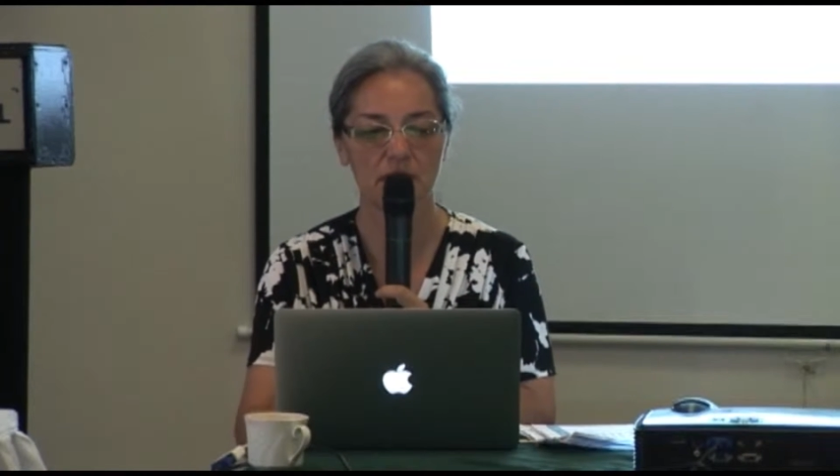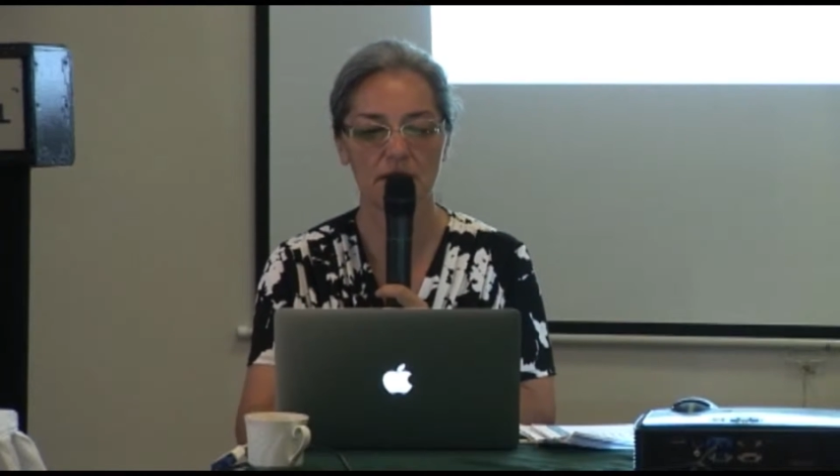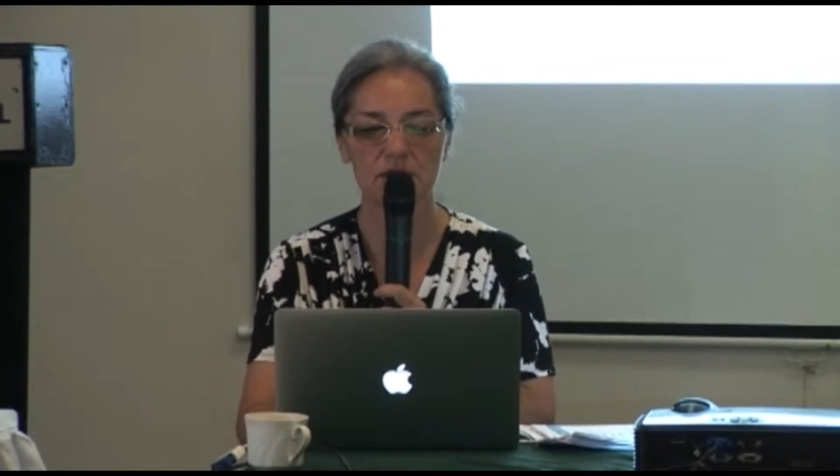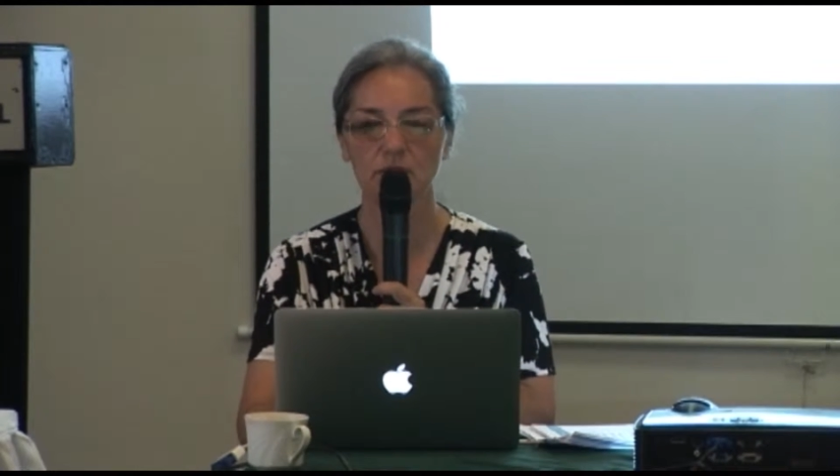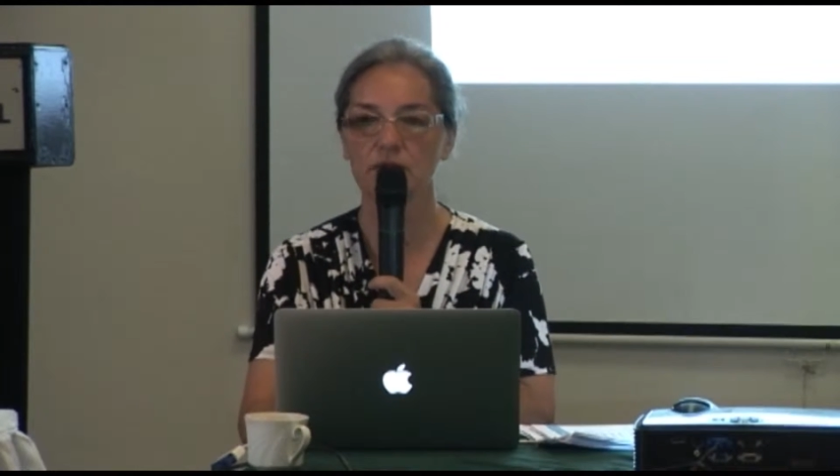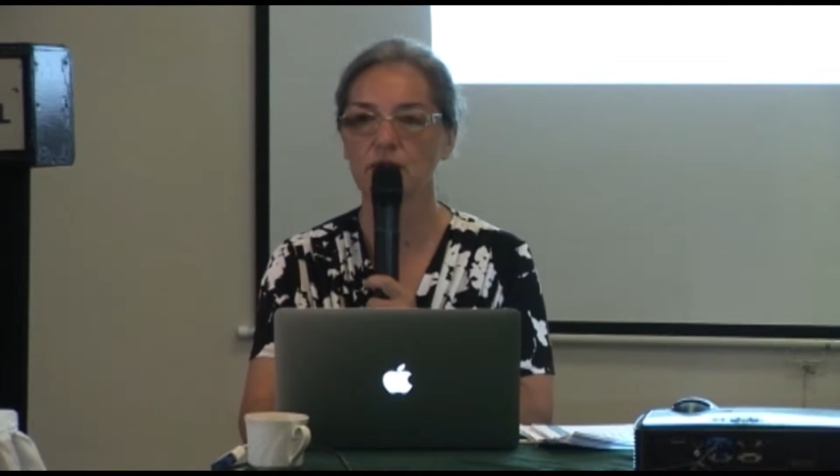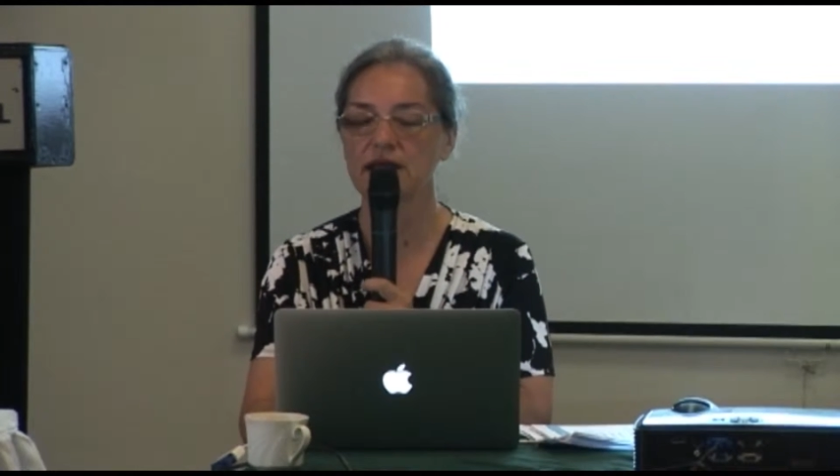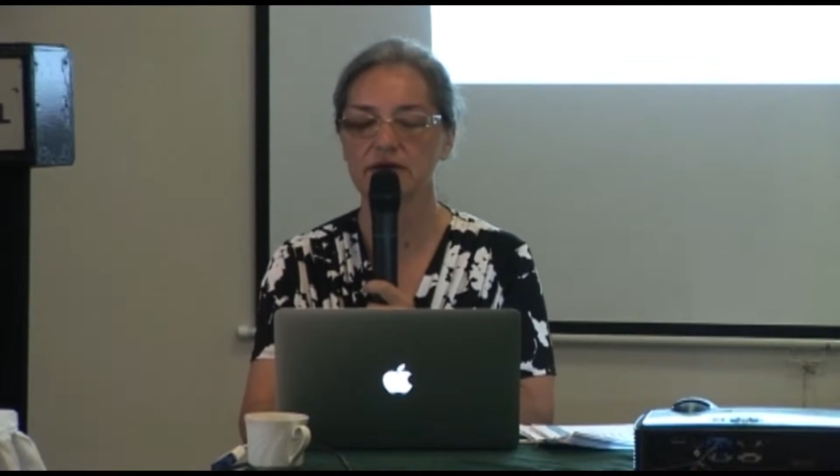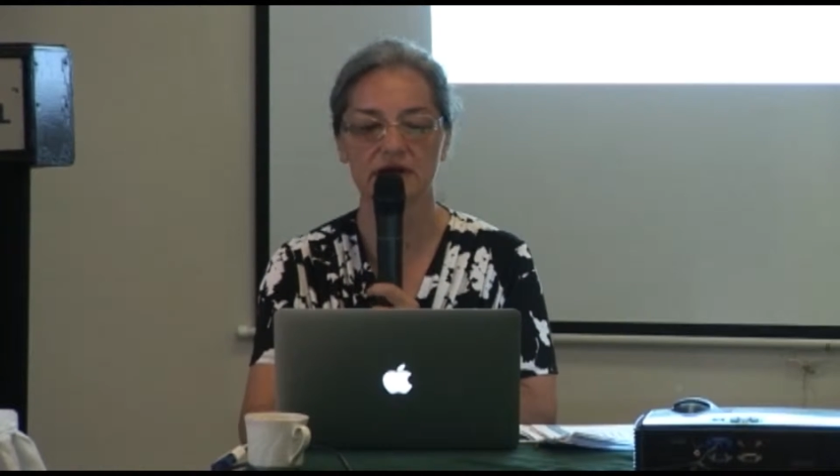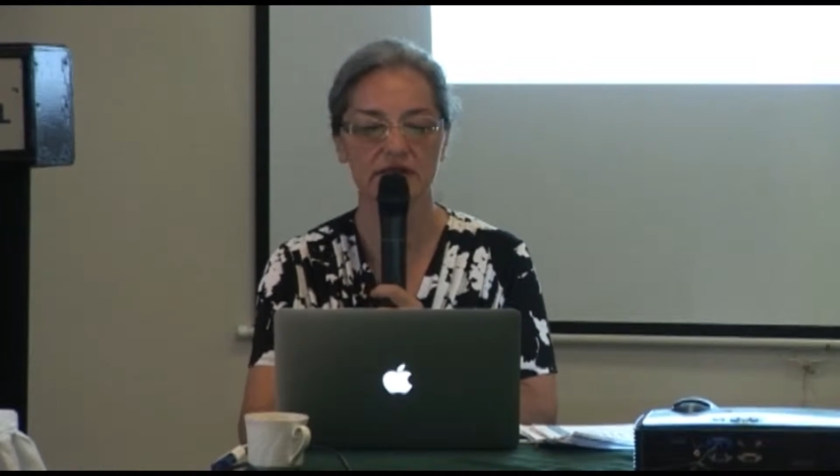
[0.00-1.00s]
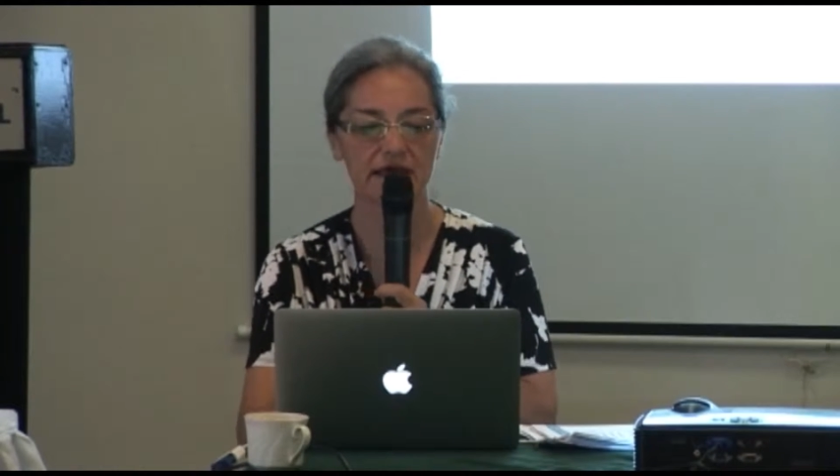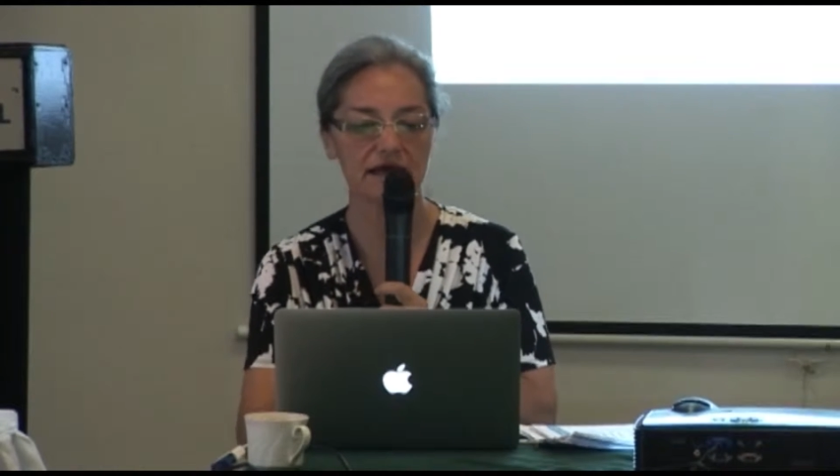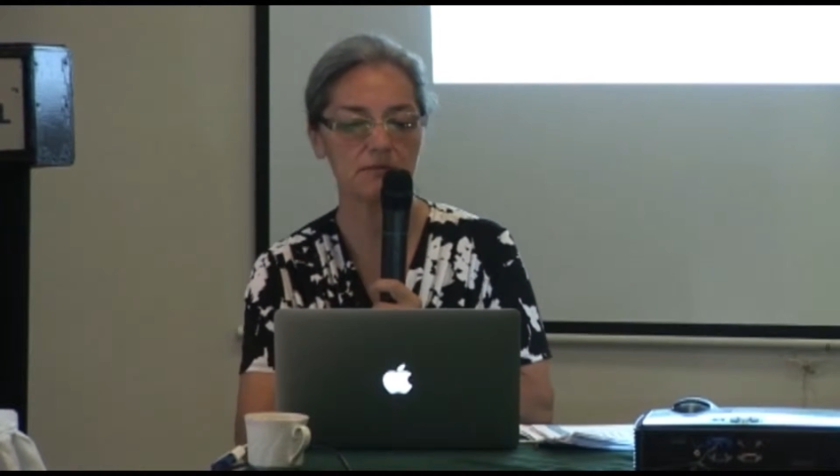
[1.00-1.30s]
probably one way you can think